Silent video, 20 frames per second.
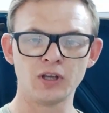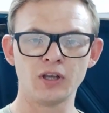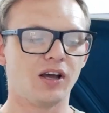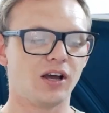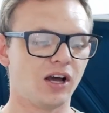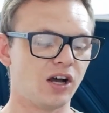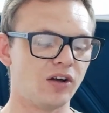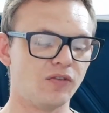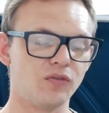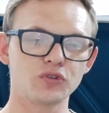
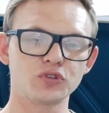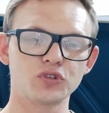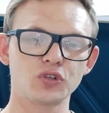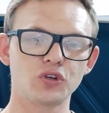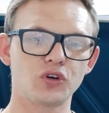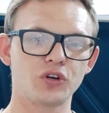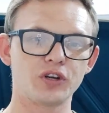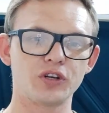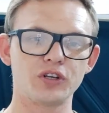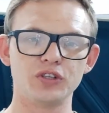I've also
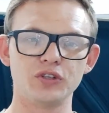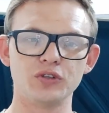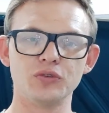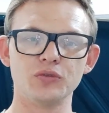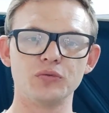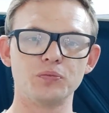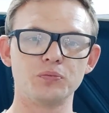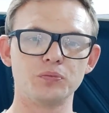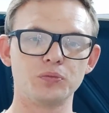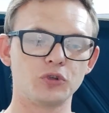got a
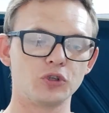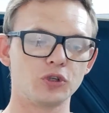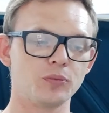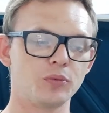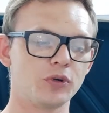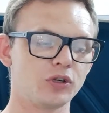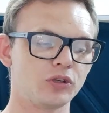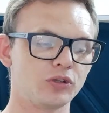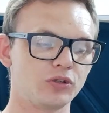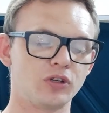new
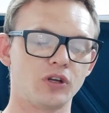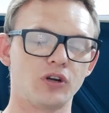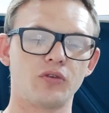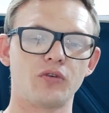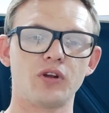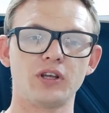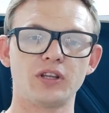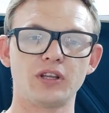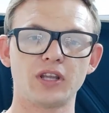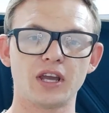turbo
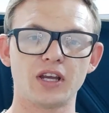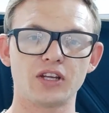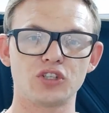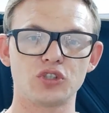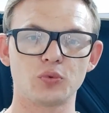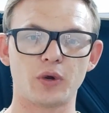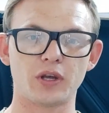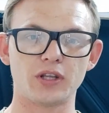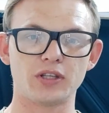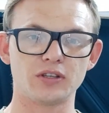direct
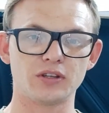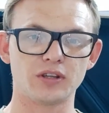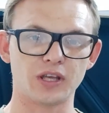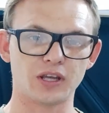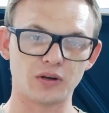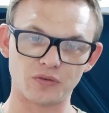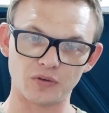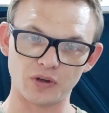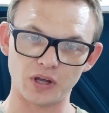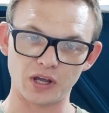actuator that